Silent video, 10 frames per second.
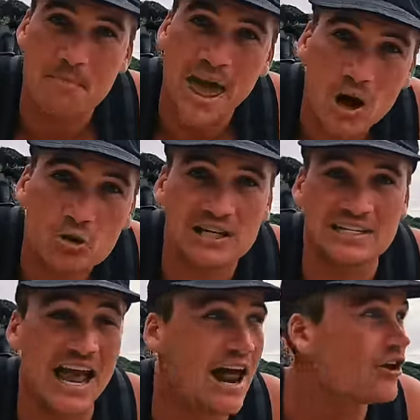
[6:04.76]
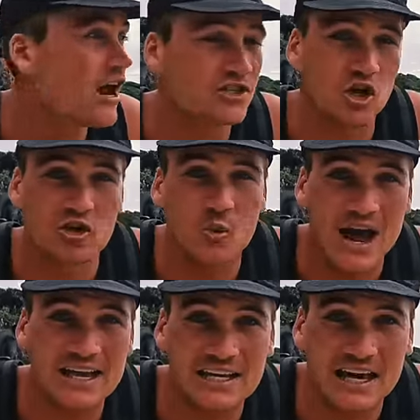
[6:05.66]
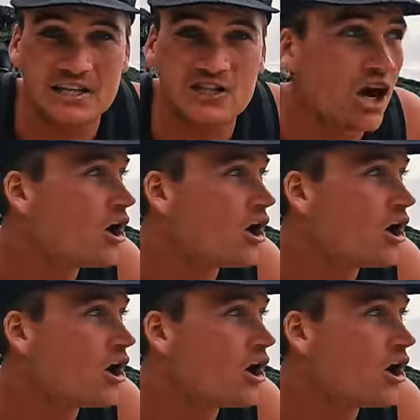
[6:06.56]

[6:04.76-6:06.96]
pelting down on us on the way here. So